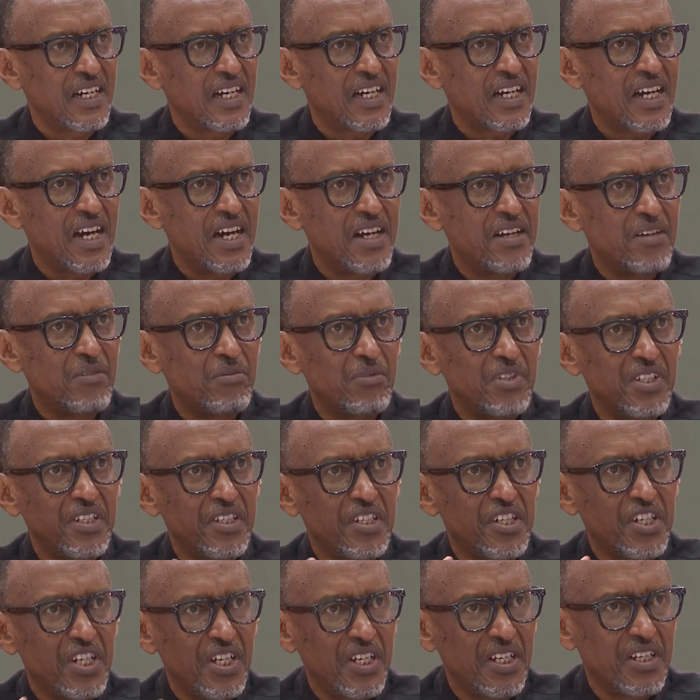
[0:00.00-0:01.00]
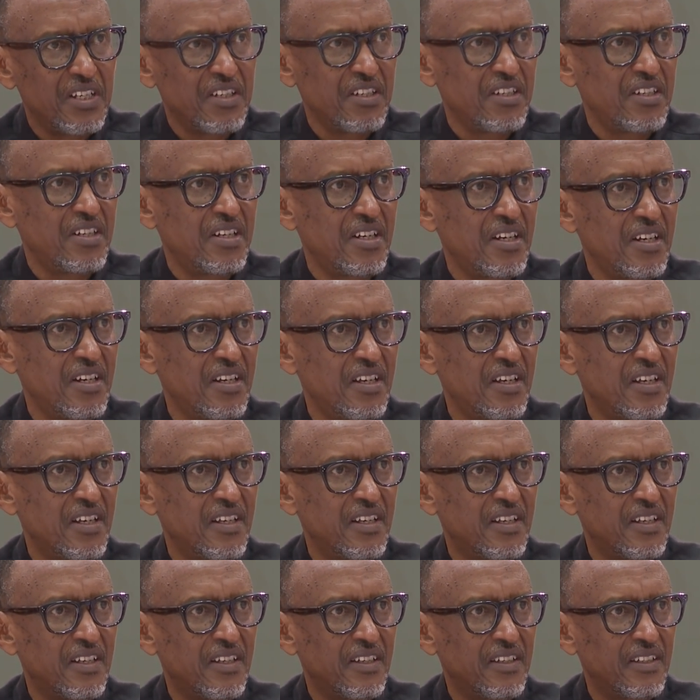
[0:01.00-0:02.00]
can we change
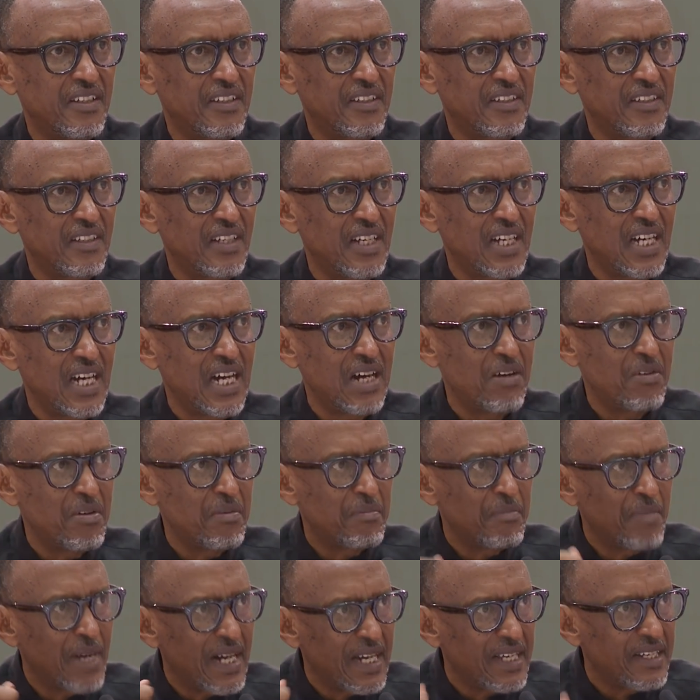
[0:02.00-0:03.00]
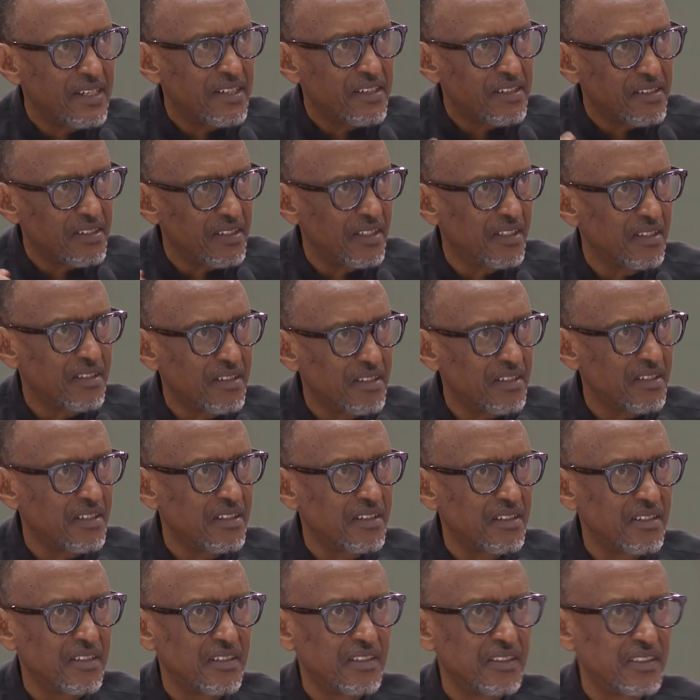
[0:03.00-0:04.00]
our mindsets?
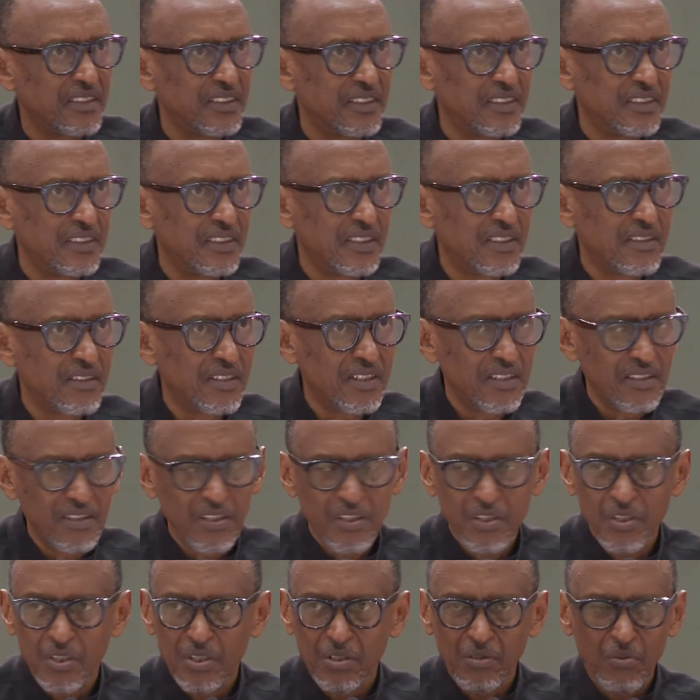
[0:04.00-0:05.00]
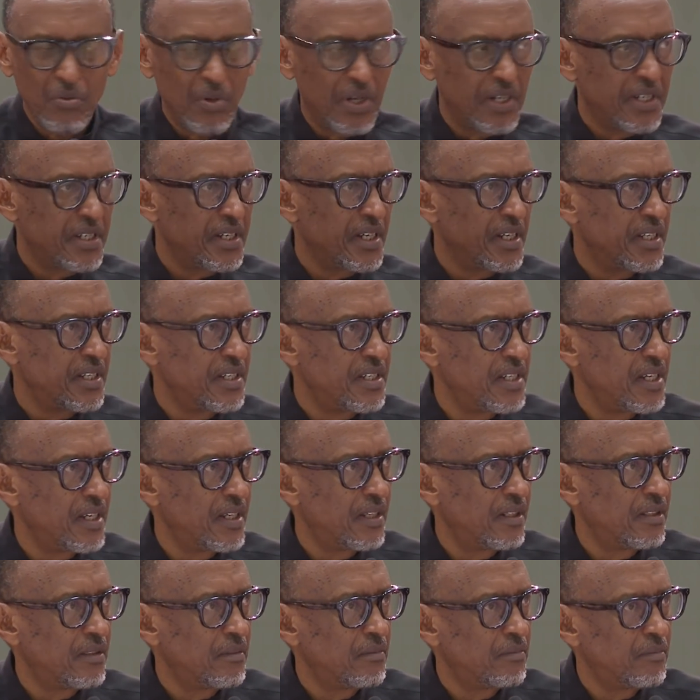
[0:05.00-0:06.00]
This is what I
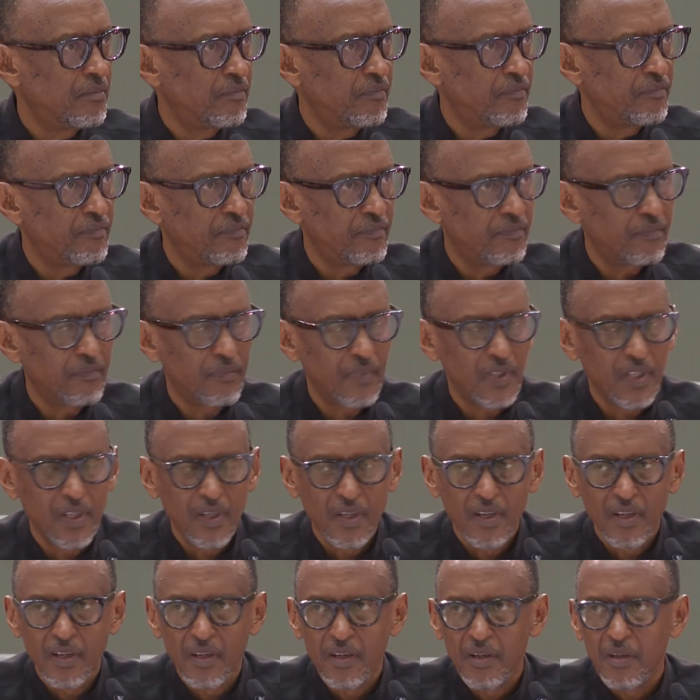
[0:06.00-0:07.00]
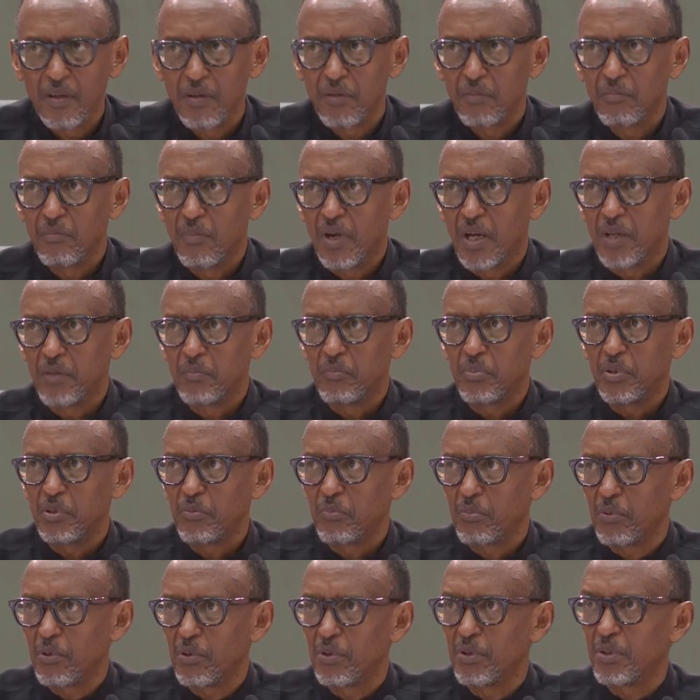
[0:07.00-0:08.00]
tell my
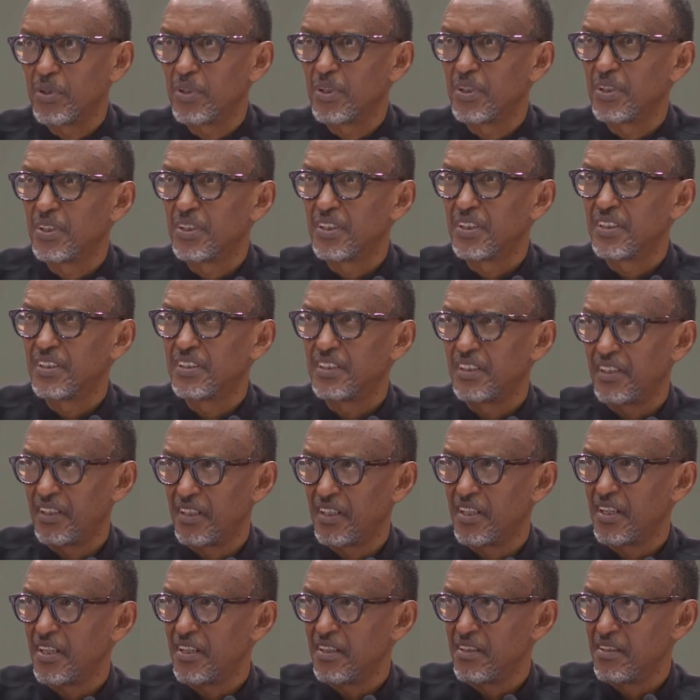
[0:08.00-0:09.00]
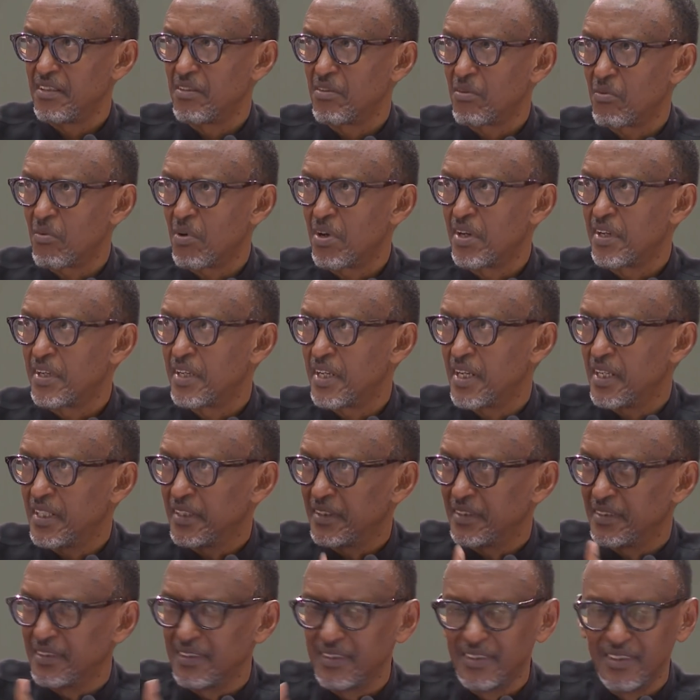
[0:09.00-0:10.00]
people here in
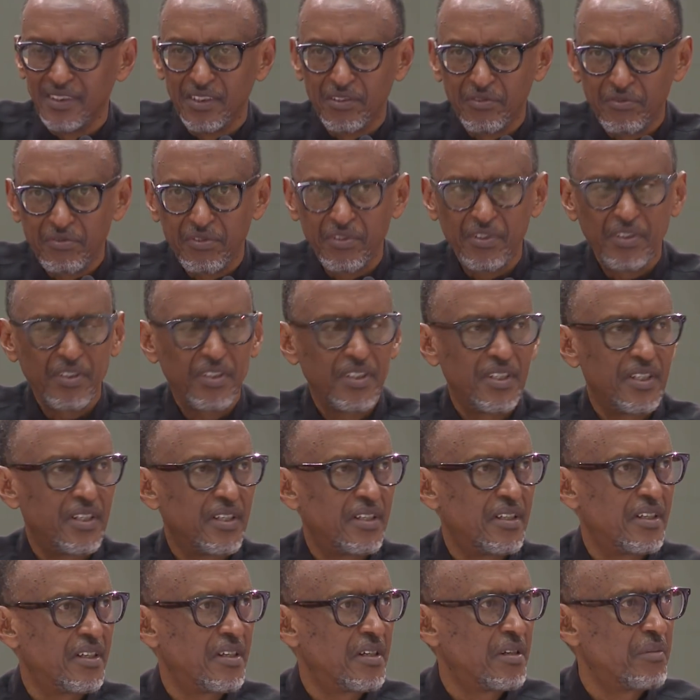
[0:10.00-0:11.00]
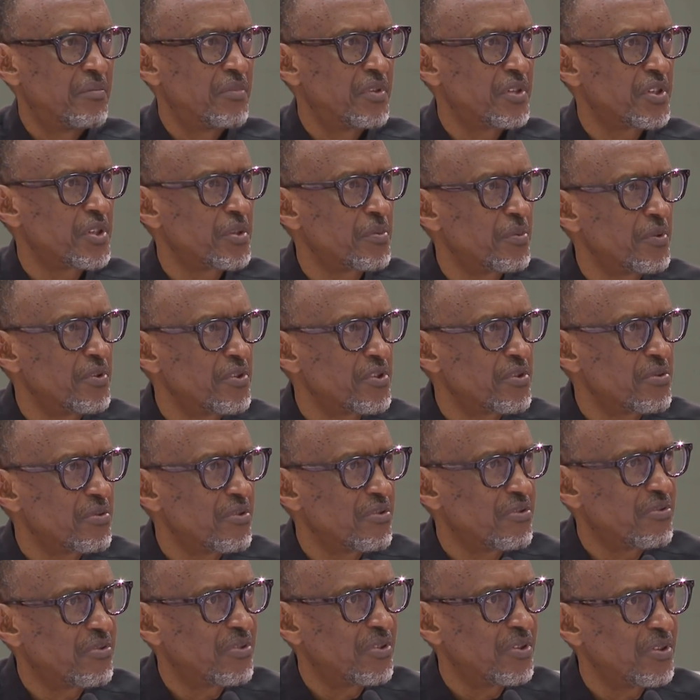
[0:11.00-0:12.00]
Rwanda, in the field I'm
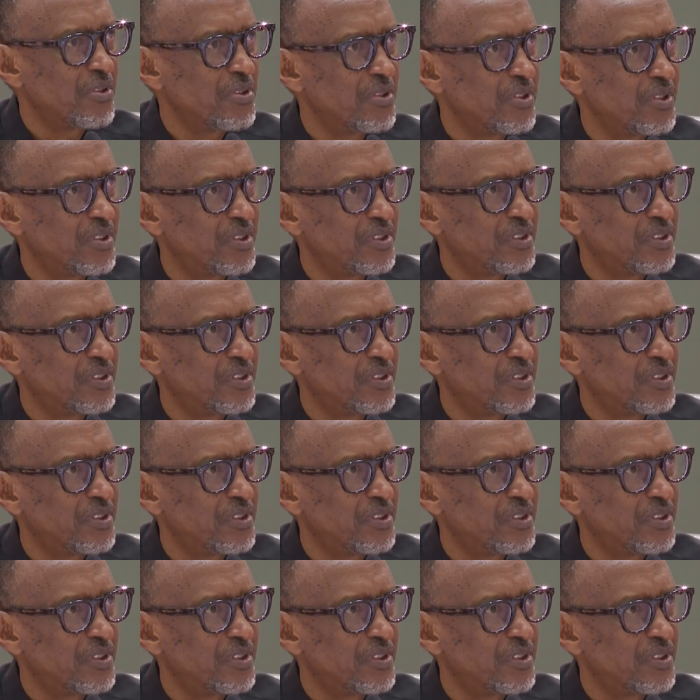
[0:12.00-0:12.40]
responsible for.